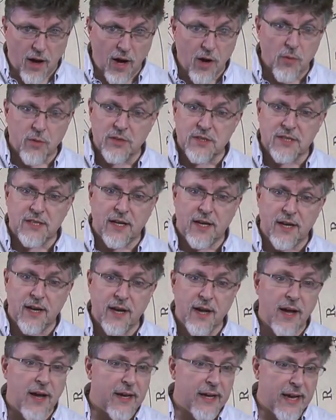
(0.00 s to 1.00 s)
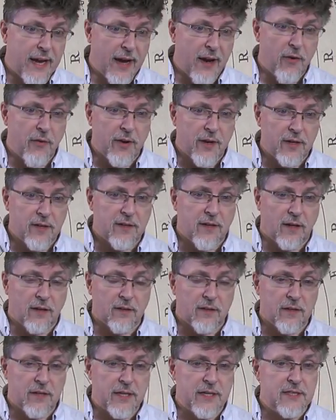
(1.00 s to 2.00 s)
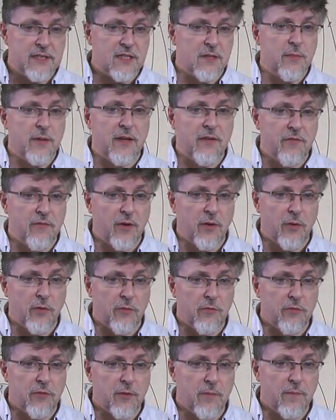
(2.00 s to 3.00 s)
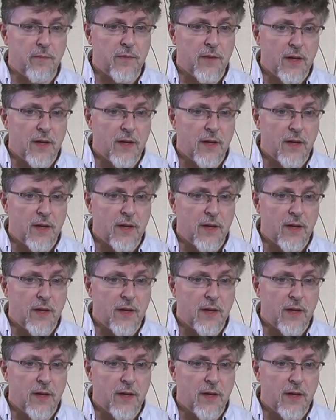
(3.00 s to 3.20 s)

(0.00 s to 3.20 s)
I would say a caring adult needs to be involved.